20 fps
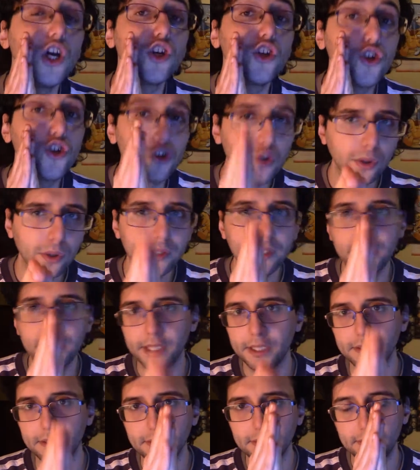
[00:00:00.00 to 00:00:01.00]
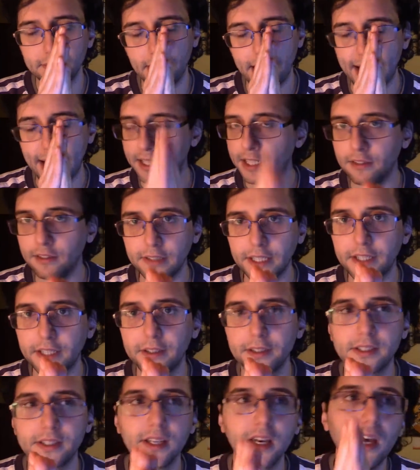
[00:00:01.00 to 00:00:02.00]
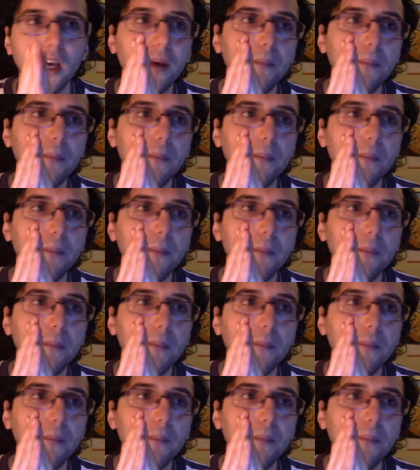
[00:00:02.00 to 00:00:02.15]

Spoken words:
should kill any leaks,